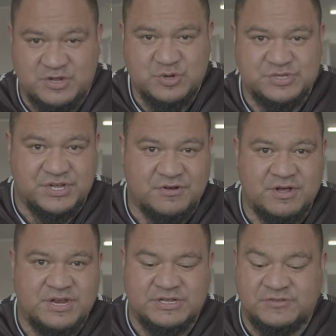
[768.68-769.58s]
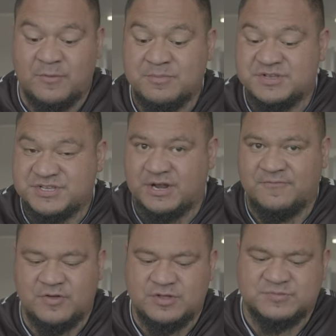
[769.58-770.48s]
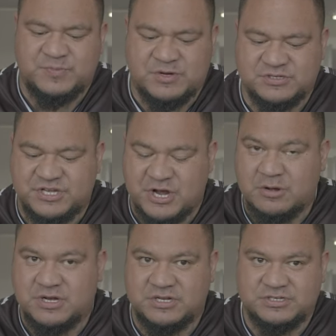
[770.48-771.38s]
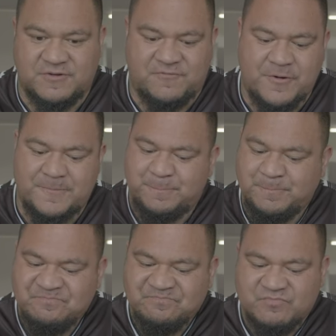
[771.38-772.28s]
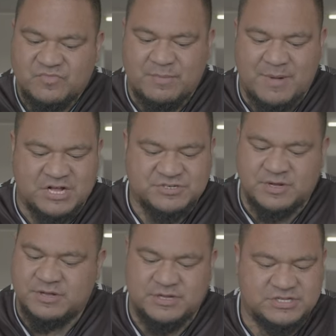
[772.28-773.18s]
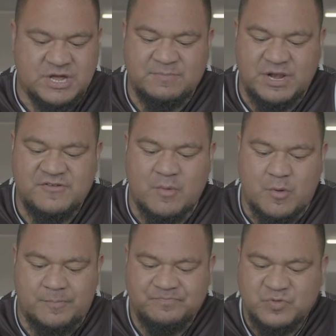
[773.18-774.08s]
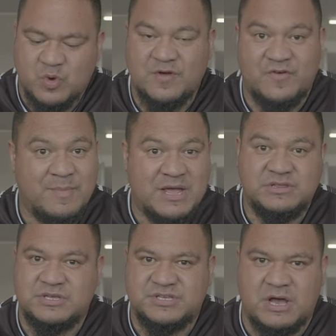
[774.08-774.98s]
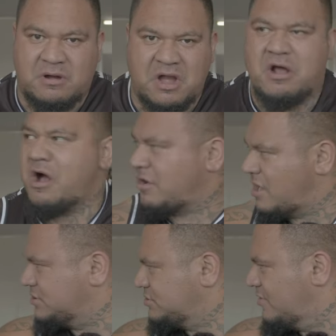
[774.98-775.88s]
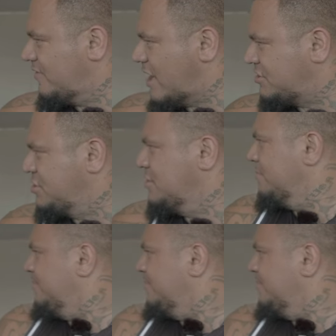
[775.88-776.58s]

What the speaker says: used ingredients from New Zealand for this because the yogurt is different. The marsh, it's unbelievable. Whoever made this out, reka, cuz. Auntie,